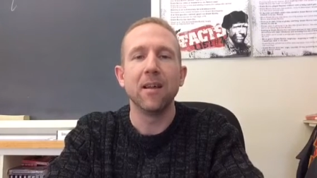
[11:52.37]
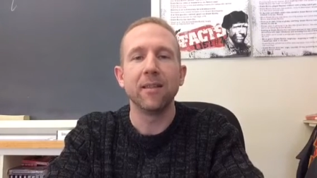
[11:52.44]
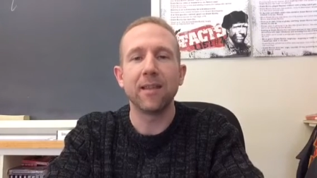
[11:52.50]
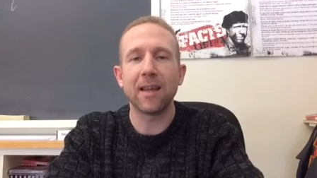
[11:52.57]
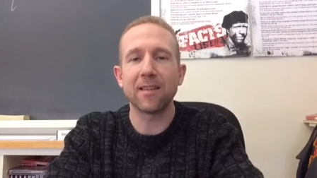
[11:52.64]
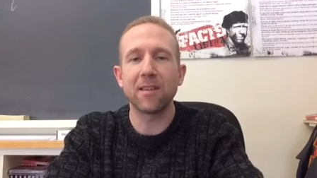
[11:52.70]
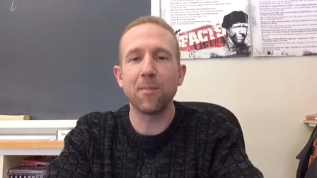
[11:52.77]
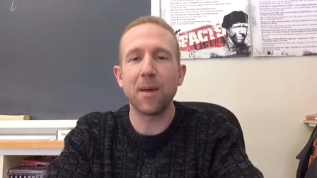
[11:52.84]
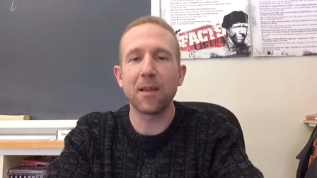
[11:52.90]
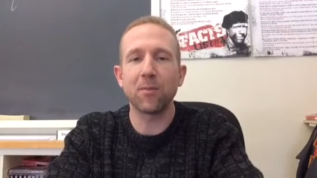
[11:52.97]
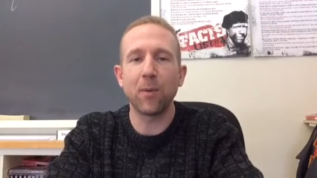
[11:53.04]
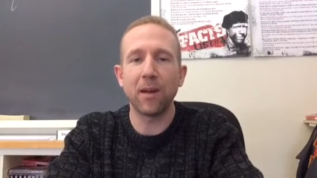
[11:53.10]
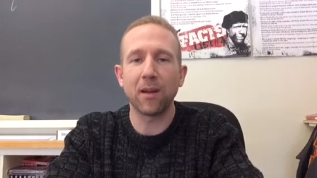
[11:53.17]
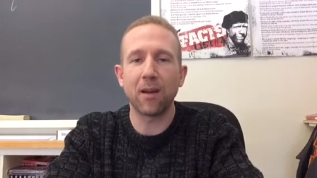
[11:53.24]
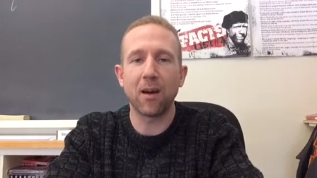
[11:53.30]
That's the best
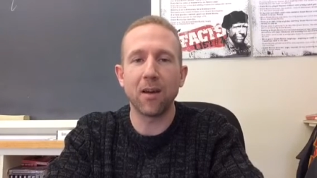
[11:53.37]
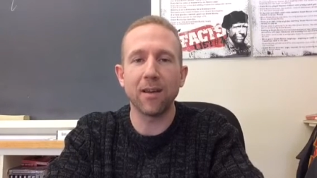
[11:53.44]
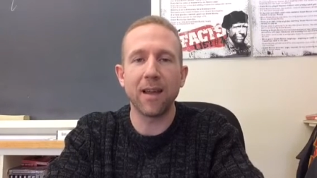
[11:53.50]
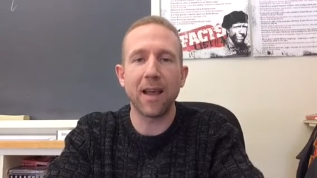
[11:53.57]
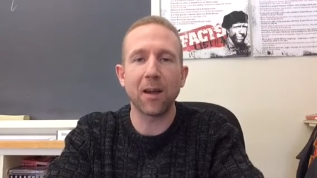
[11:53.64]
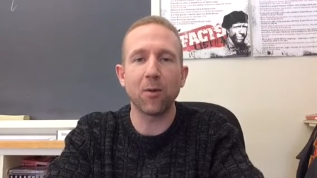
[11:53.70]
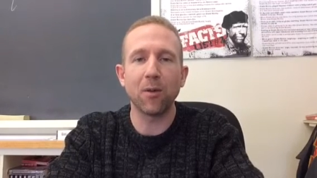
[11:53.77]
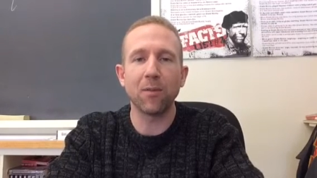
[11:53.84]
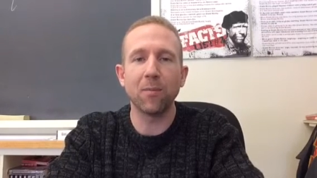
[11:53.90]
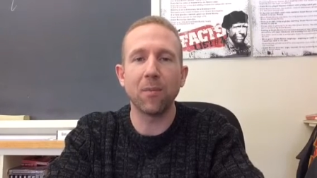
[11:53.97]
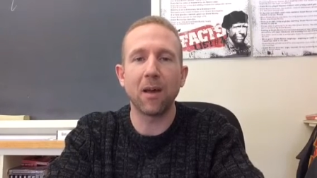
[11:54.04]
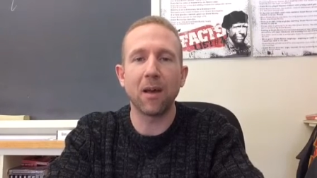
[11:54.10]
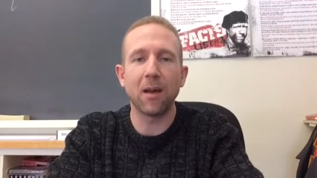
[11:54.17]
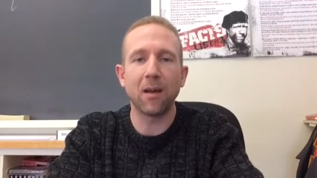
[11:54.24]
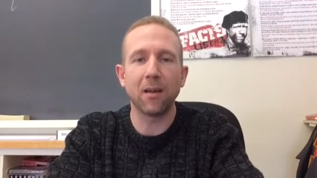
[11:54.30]
way to
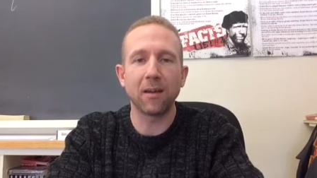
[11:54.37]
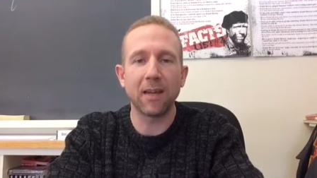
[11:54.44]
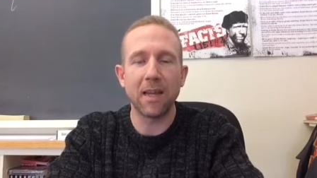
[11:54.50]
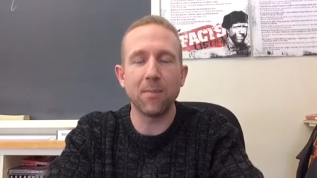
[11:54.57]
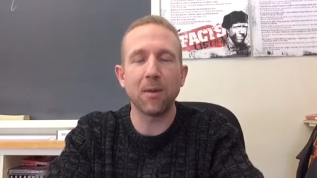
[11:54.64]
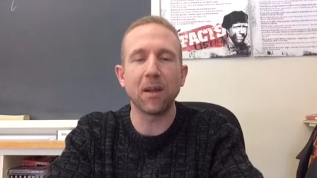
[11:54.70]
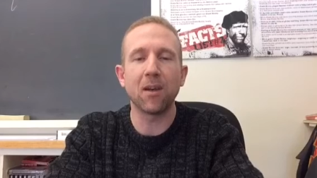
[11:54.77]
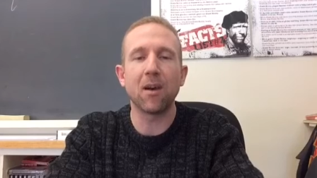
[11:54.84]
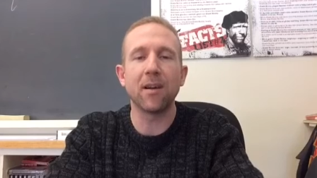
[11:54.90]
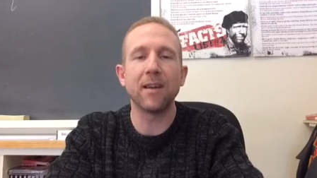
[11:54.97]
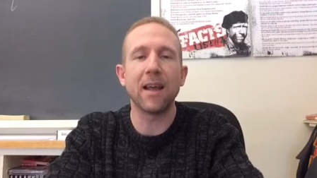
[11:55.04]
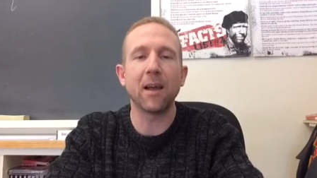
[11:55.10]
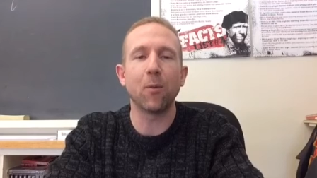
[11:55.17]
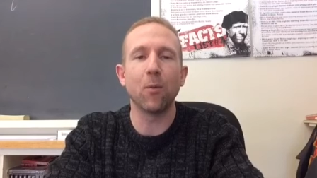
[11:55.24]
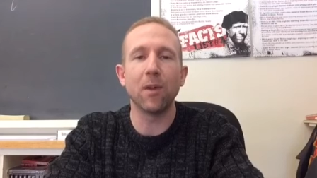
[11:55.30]
keep in
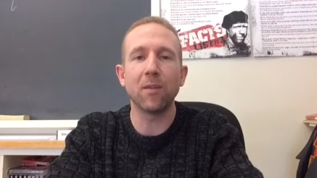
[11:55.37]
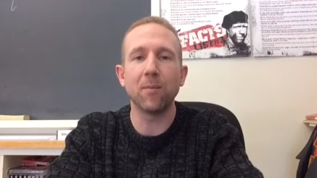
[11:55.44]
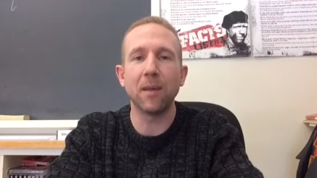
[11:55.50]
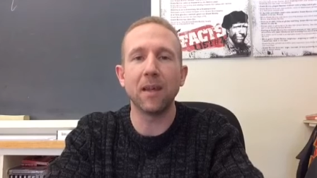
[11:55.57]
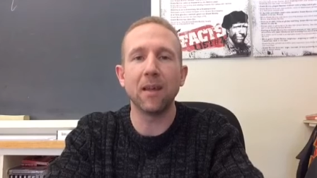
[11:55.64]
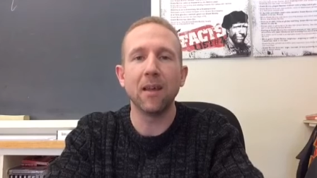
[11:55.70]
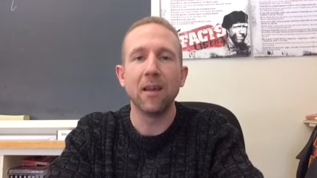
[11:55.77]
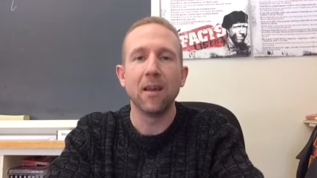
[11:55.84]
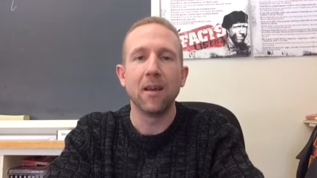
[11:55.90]
contact with me,